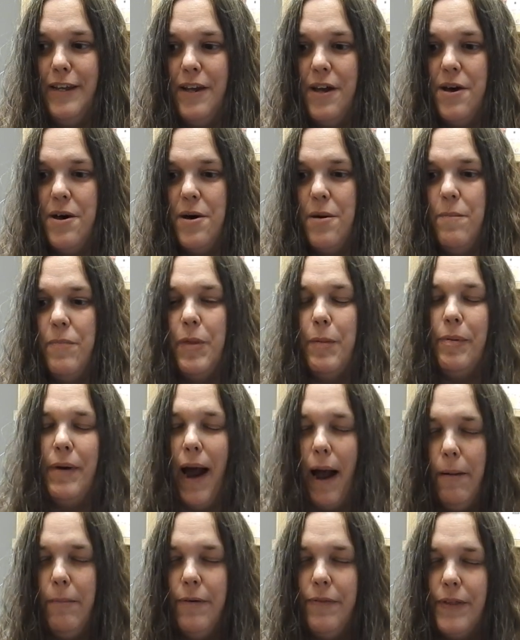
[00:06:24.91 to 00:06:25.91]
The
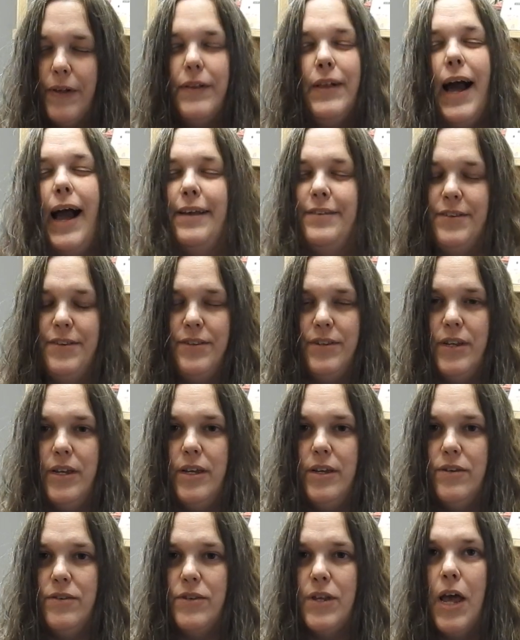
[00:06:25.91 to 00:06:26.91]
problem with the classes
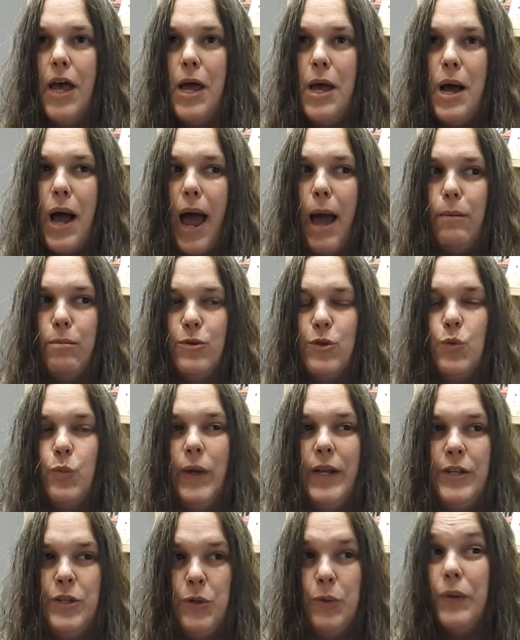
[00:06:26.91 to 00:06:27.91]
is I was
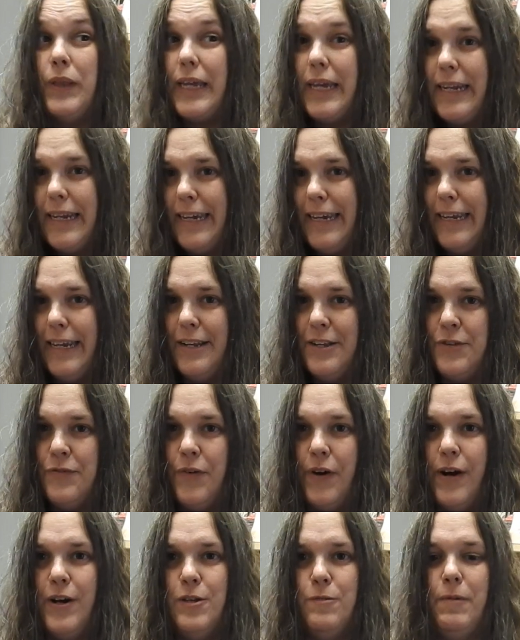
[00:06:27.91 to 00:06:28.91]
way too lenient as
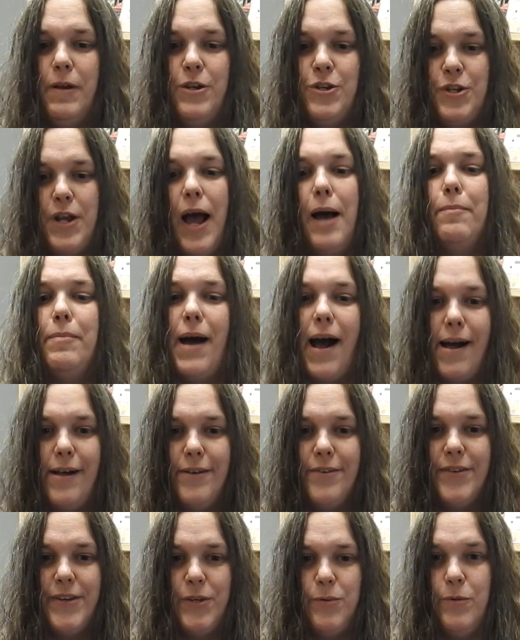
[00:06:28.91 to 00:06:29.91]
far as my shop
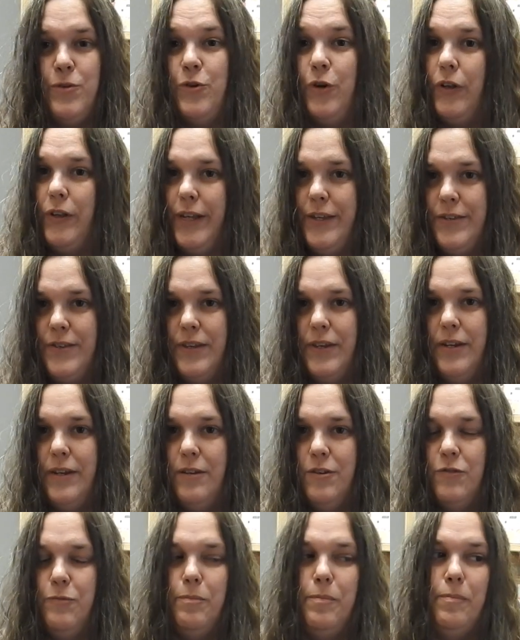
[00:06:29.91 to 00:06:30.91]
policies, which are listed
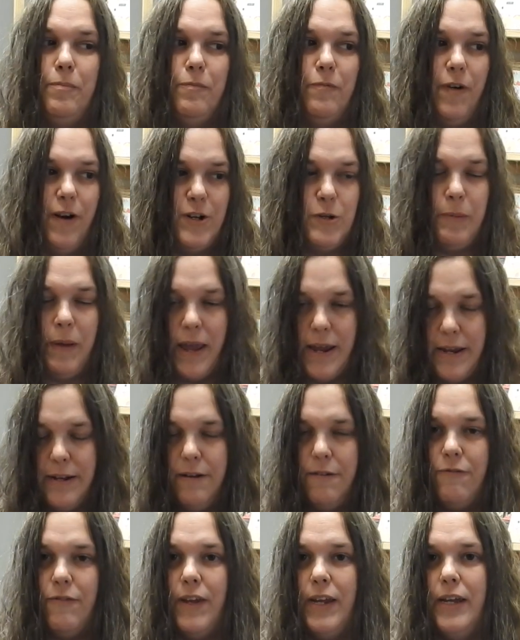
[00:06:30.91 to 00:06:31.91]
as far as paying in
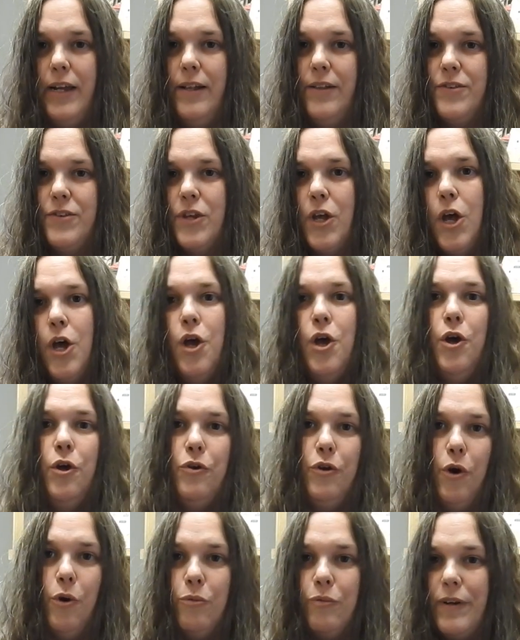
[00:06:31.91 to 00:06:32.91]
advance,
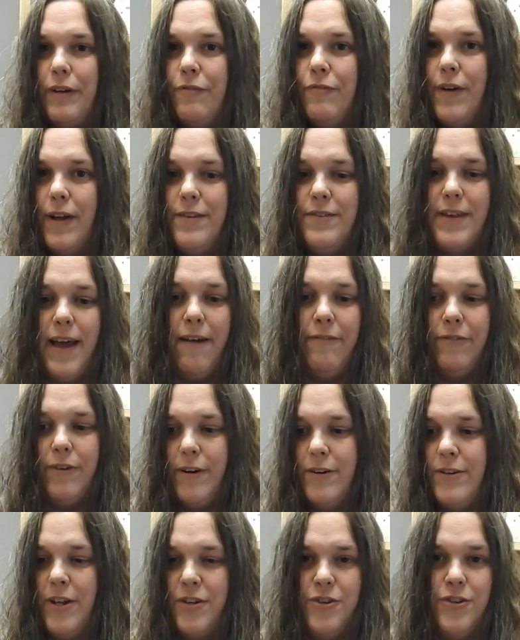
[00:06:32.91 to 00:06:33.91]
no refunds
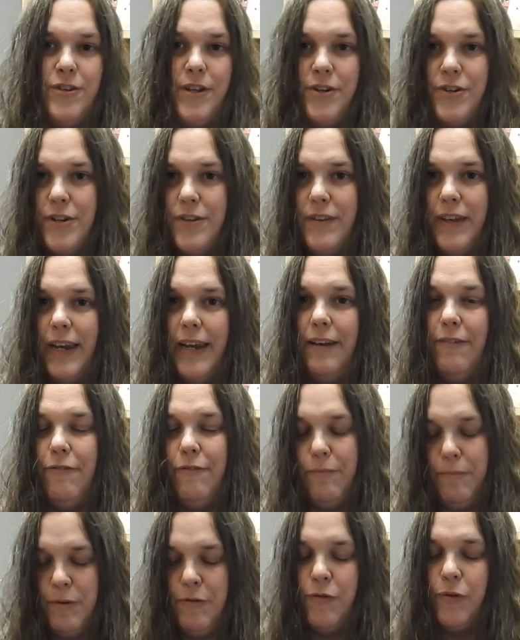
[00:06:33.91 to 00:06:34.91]
after such and such a date
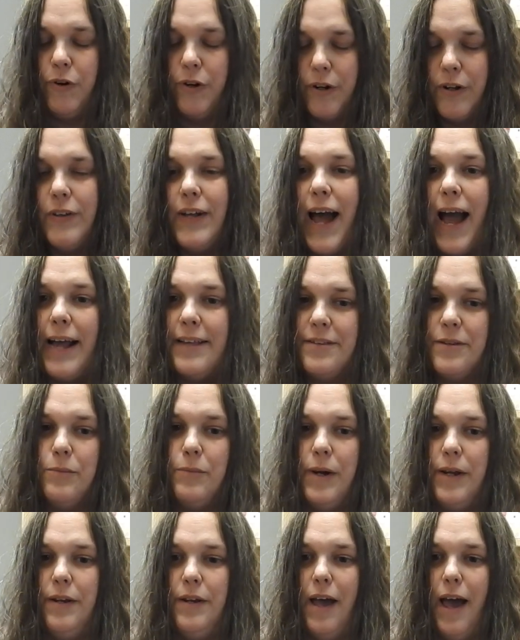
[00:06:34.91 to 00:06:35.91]
before a class and
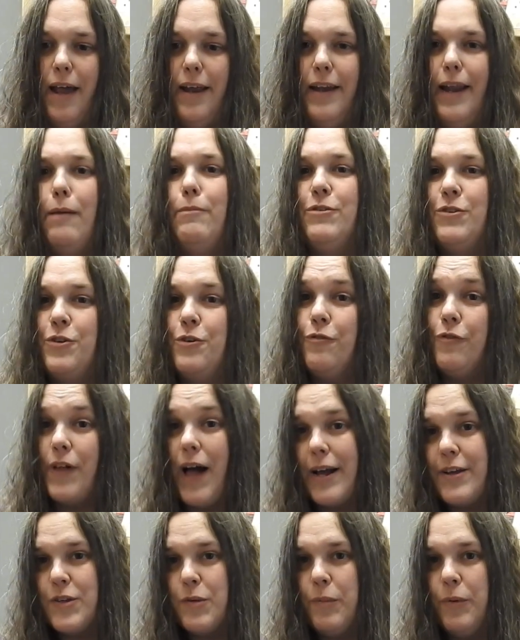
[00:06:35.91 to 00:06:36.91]
whatnot, and I was too
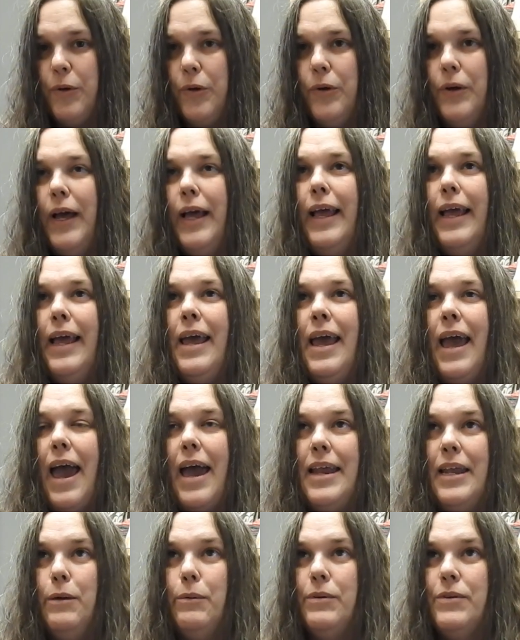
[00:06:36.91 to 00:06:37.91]
flexible,
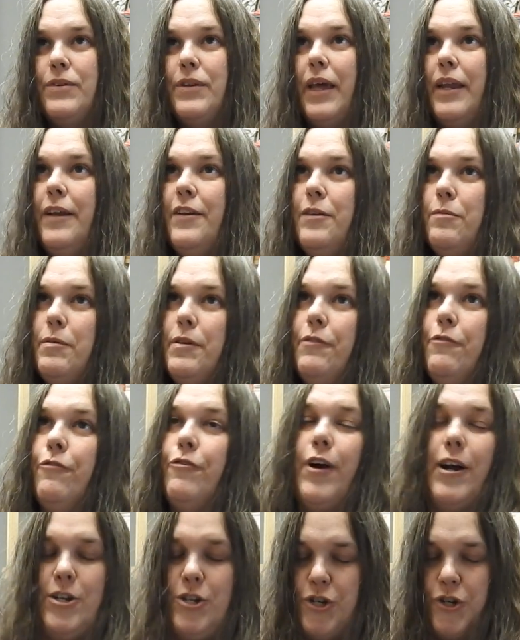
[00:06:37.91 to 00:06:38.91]
and it was getting to be
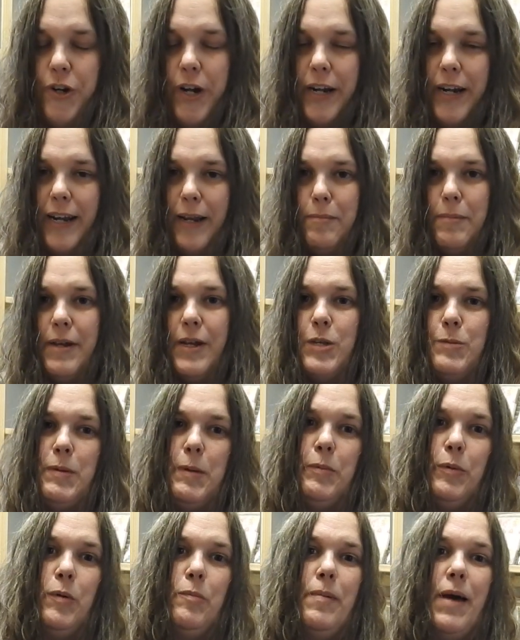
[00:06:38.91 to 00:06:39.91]
frustrating because
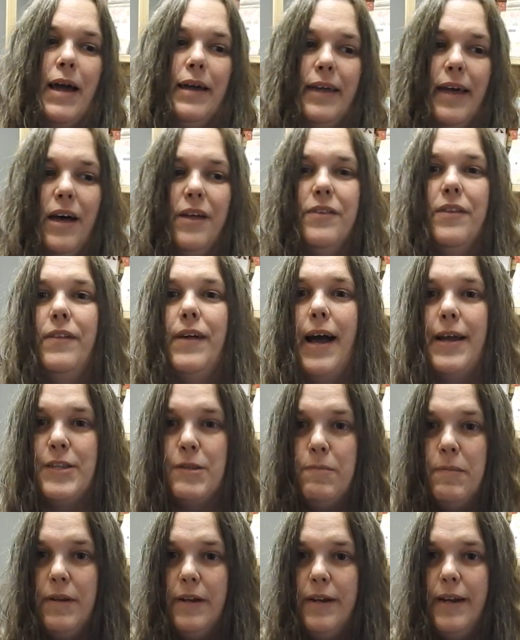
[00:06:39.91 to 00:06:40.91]
people would back out the
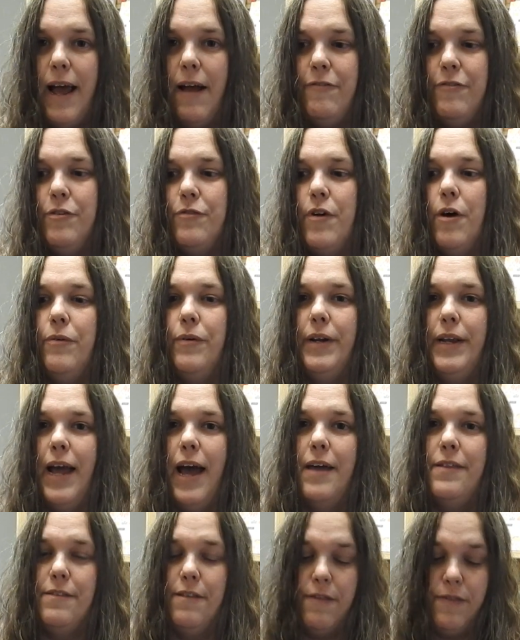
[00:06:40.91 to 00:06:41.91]
last minute after you've already
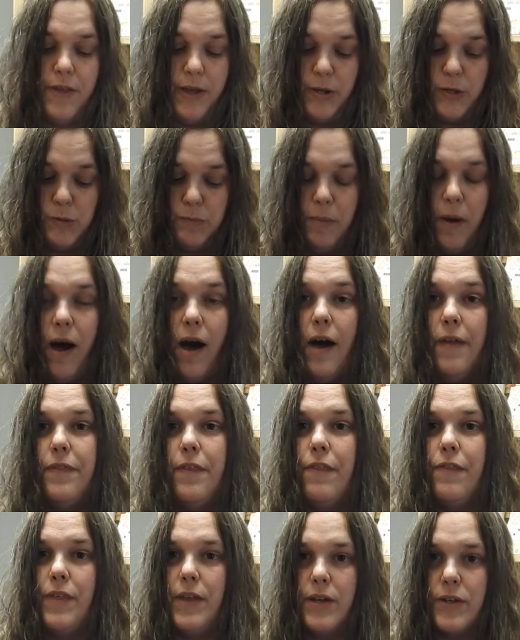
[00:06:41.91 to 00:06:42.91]
had the things bought,
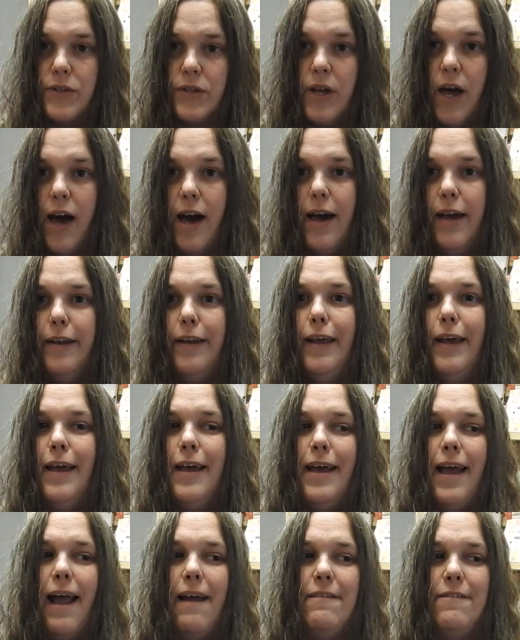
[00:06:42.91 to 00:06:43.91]
the things cut,
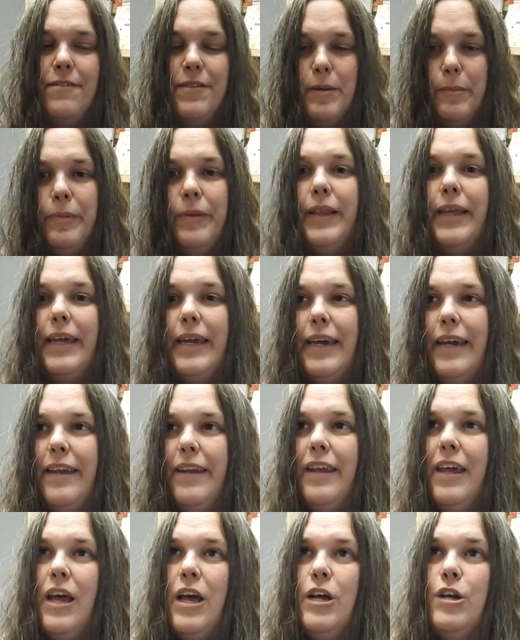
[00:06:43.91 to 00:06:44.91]
everything
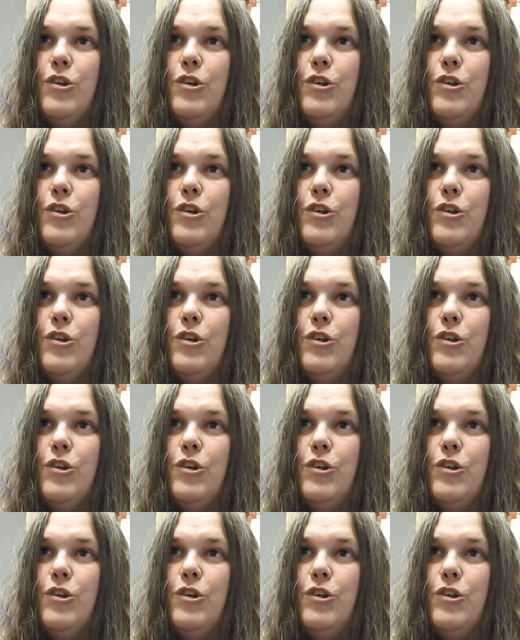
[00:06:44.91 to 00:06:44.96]
planned.